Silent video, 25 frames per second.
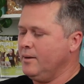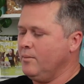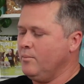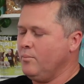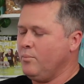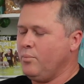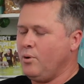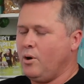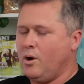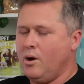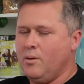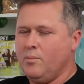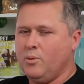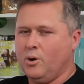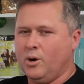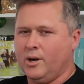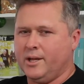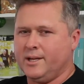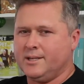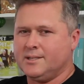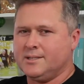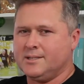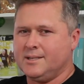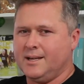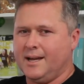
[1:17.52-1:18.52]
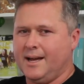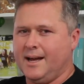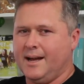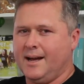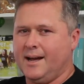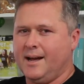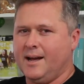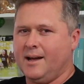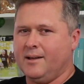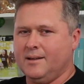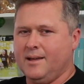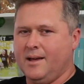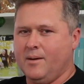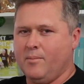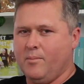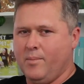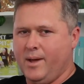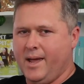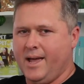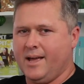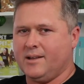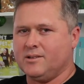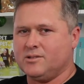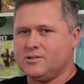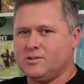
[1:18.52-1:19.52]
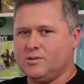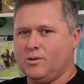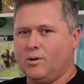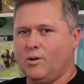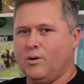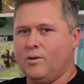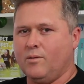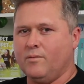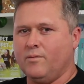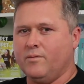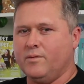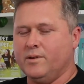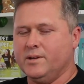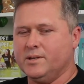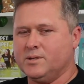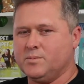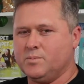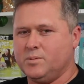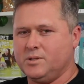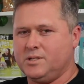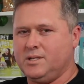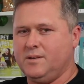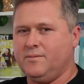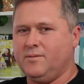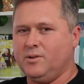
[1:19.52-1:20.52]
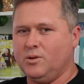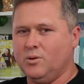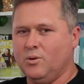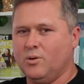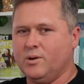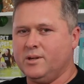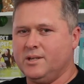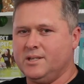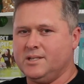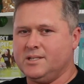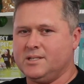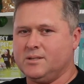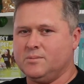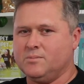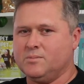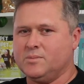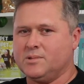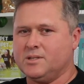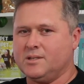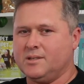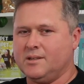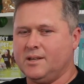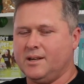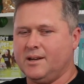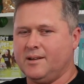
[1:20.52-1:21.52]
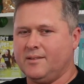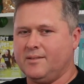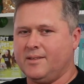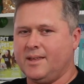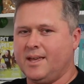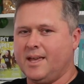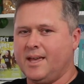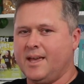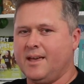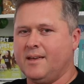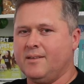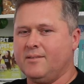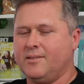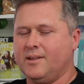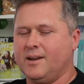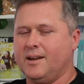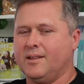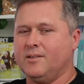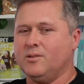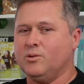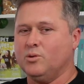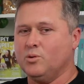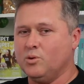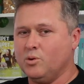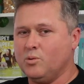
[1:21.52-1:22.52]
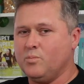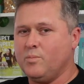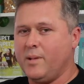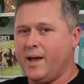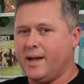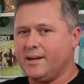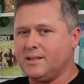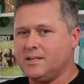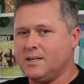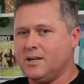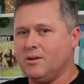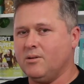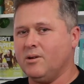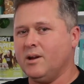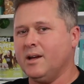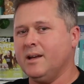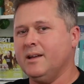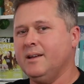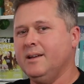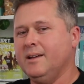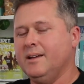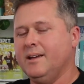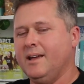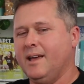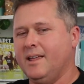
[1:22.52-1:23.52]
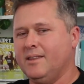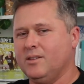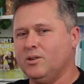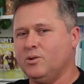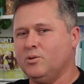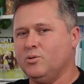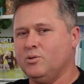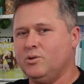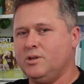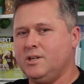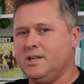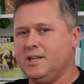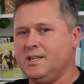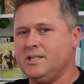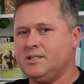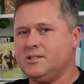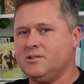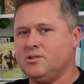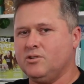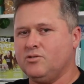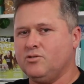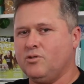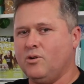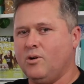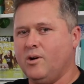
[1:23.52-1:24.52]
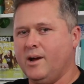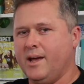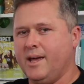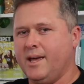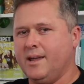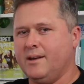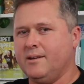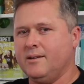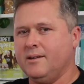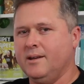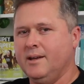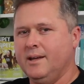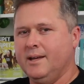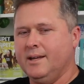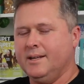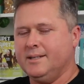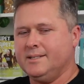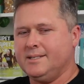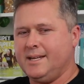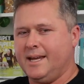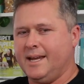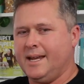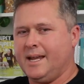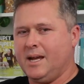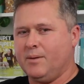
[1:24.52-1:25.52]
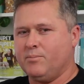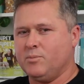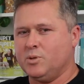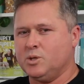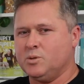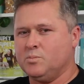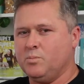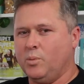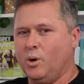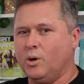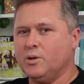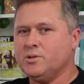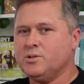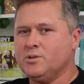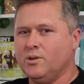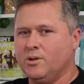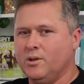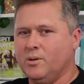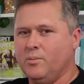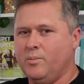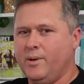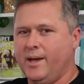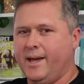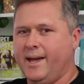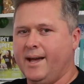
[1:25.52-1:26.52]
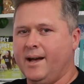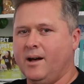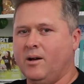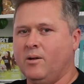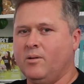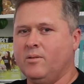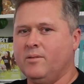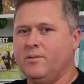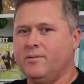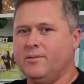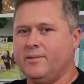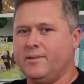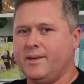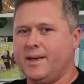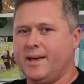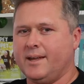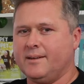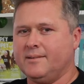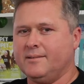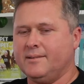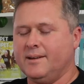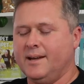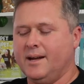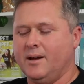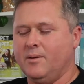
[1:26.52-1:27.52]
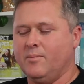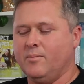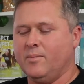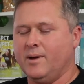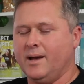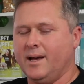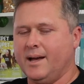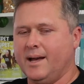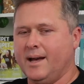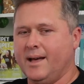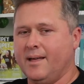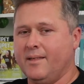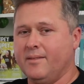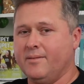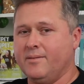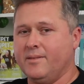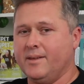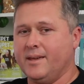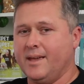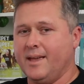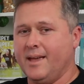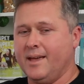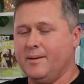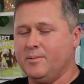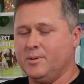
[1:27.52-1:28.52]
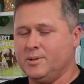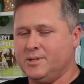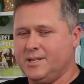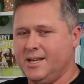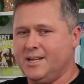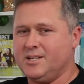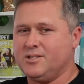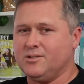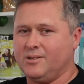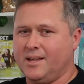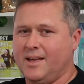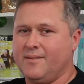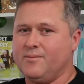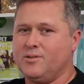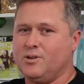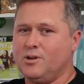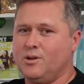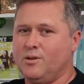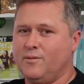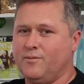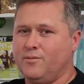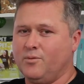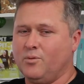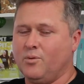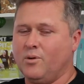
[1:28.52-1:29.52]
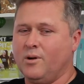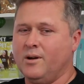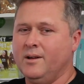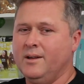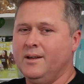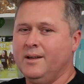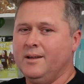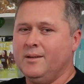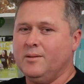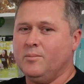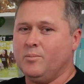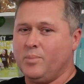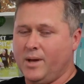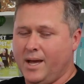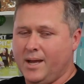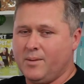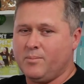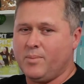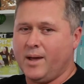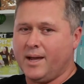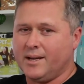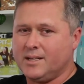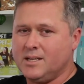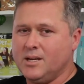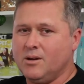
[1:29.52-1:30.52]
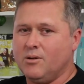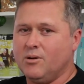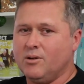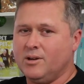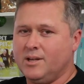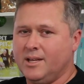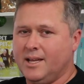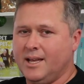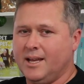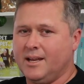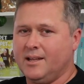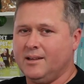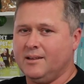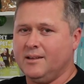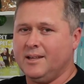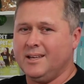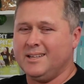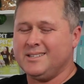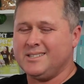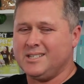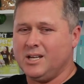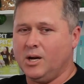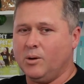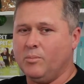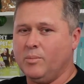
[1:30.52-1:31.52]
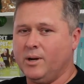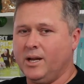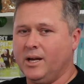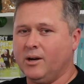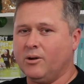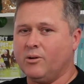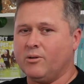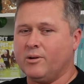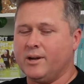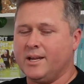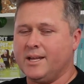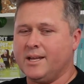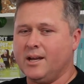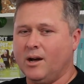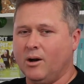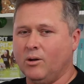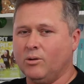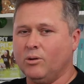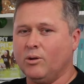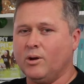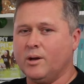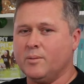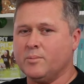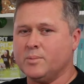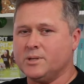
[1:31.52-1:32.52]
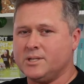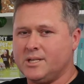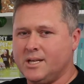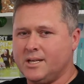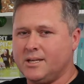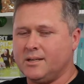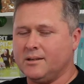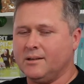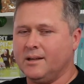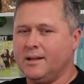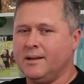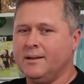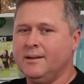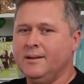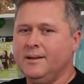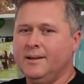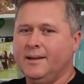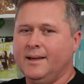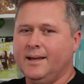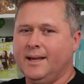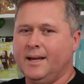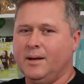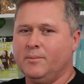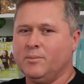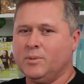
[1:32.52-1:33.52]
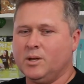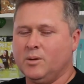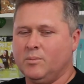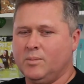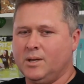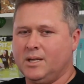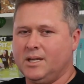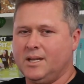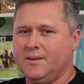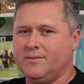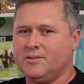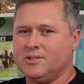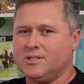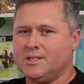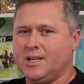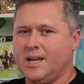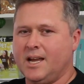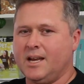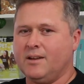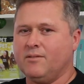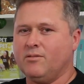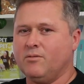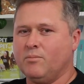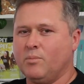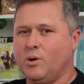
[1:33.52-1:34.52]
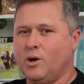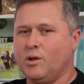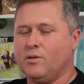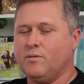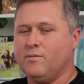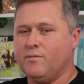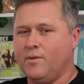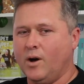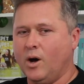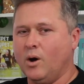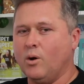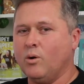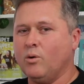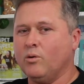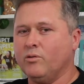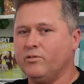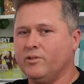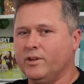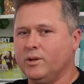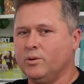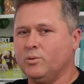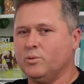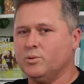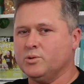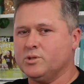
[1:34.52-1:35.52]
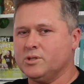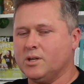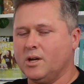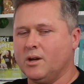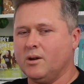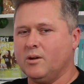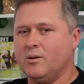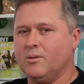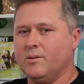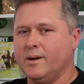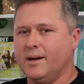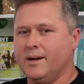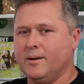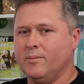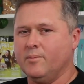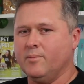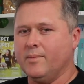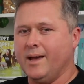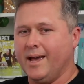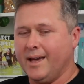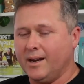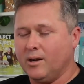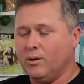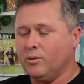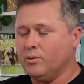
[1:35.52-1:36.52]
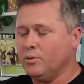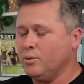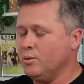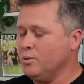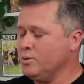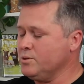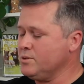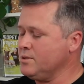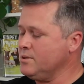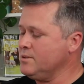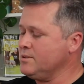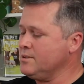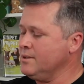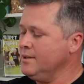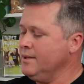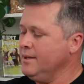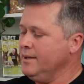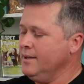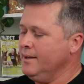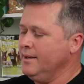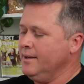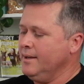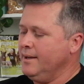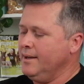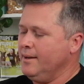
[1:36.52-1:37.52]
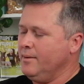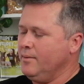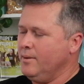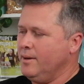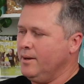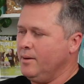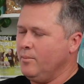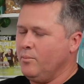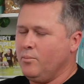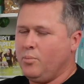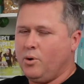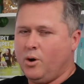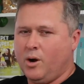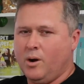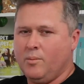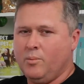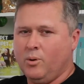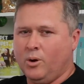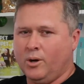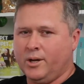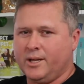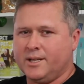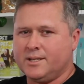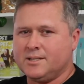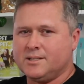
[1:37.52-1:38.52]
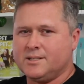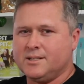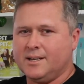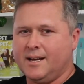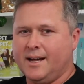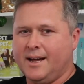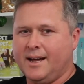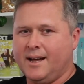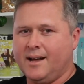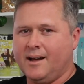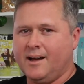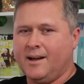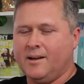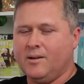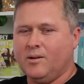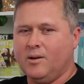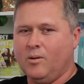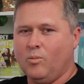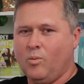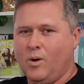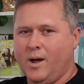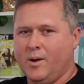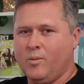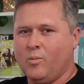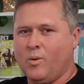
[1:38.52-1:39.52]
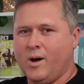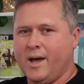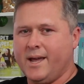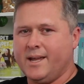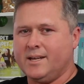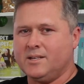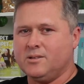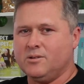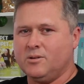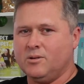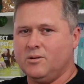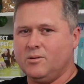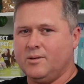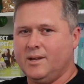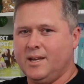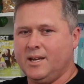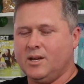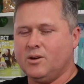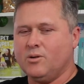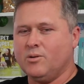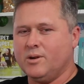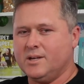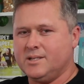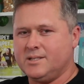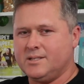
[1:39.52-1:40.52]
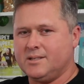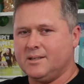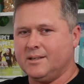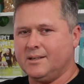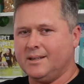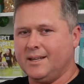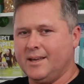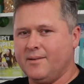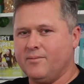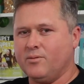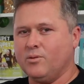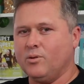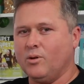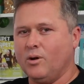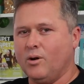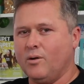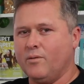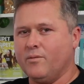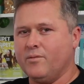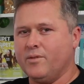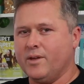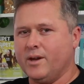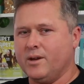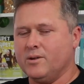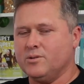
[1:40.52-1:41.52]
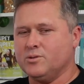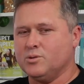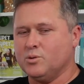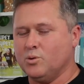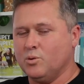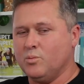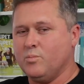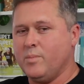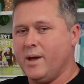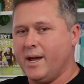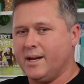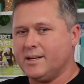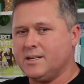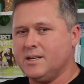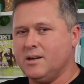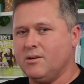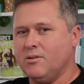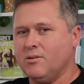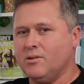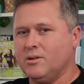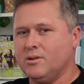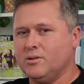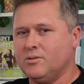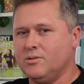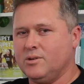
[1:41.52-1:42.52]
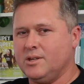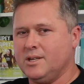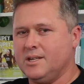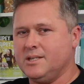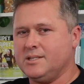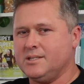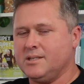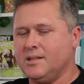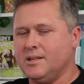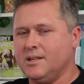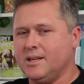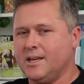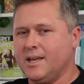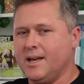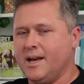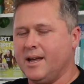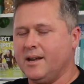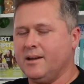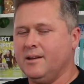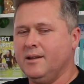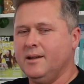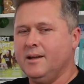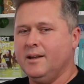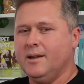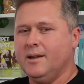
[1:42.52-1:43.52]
Probiotics are amounts of specific organisms that are there, that are the good bacteria and the good yeast, to try and take up the spots on the bowel that are the potential avenue for bad bacteria to get in there. Salmonella or E. coli in particular can be devastating for both foals and also adult horses. Probiotics are one way to increase the level of those good bacteria and good yeast in the gut.